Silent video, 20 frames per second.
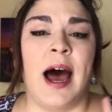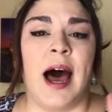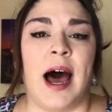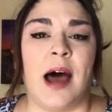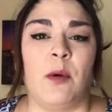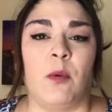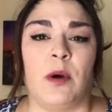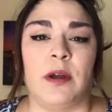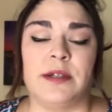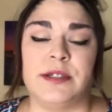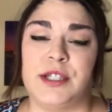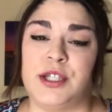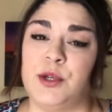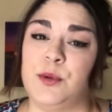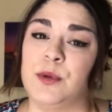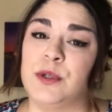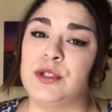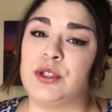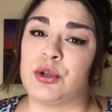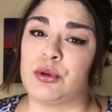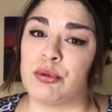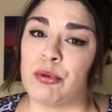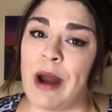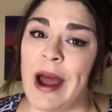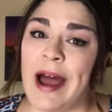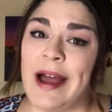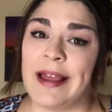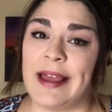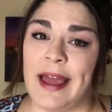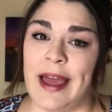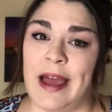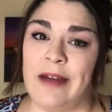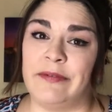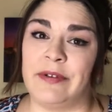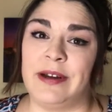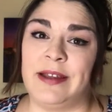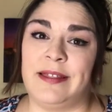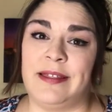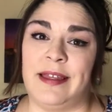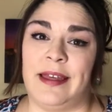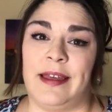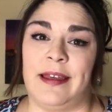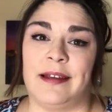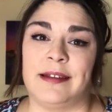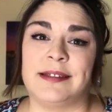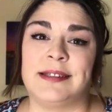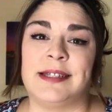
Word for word: I want to track everything.